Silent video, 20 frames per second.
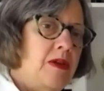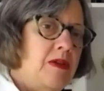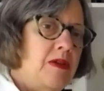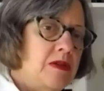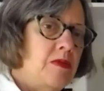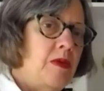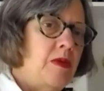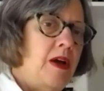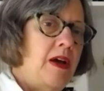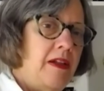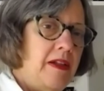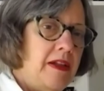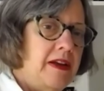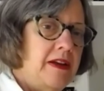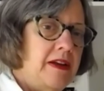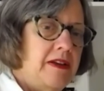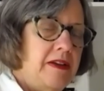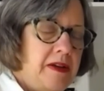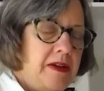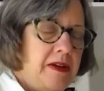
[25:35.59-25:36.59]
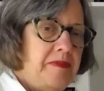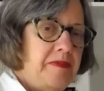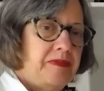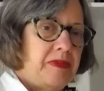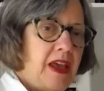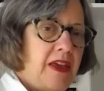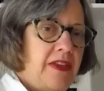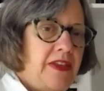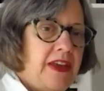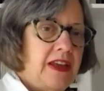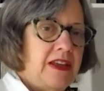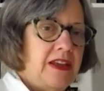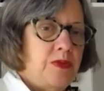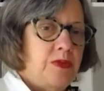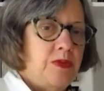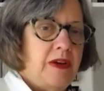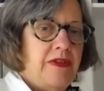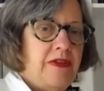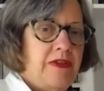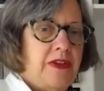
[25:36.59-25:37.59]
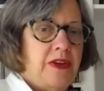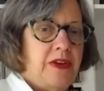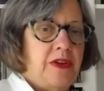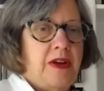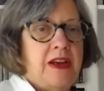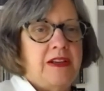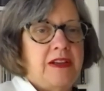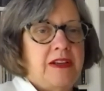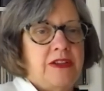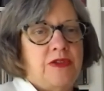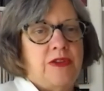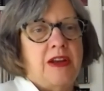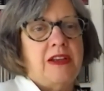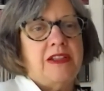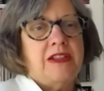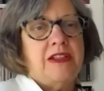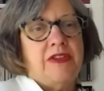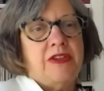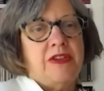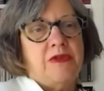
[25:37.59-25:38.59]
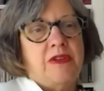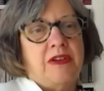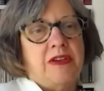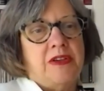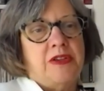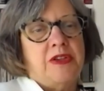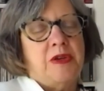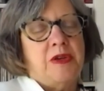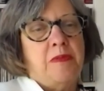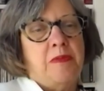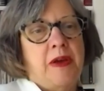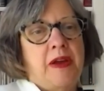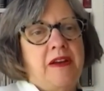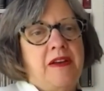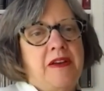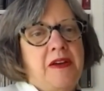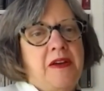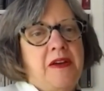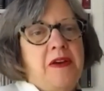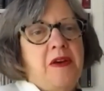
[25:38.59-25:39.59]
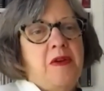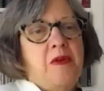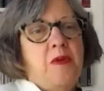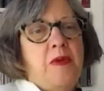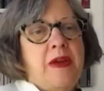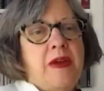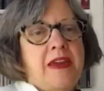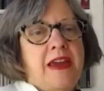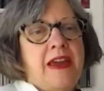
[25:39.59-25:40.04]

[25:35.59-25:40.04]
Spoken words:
It struck me when I came here as well, and I think it's one of the great strengths of this orchestra.